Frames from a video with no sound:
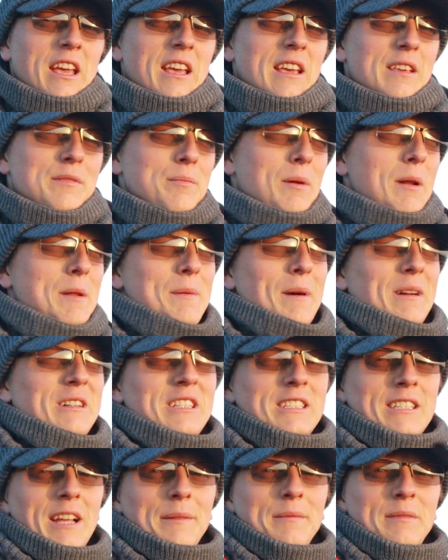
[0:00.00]
is pretty
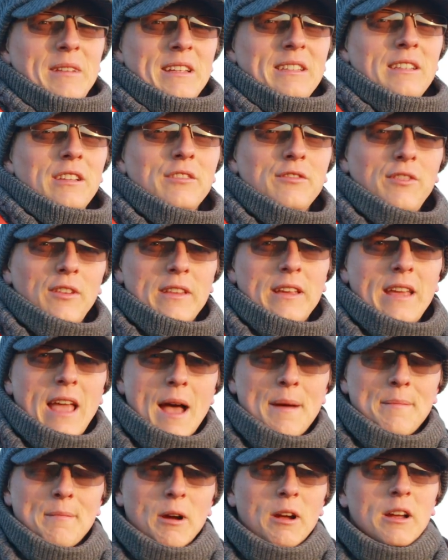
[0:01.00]
much the same distance from the
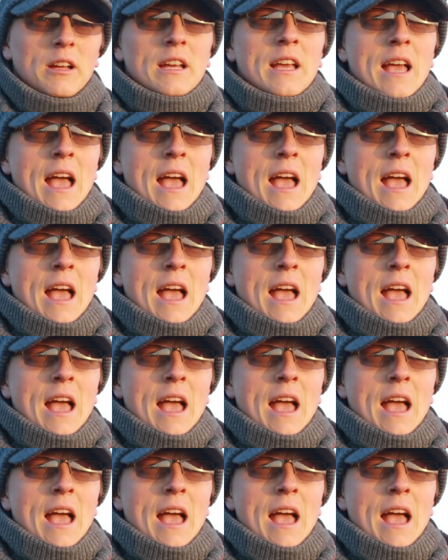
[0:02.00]
camera.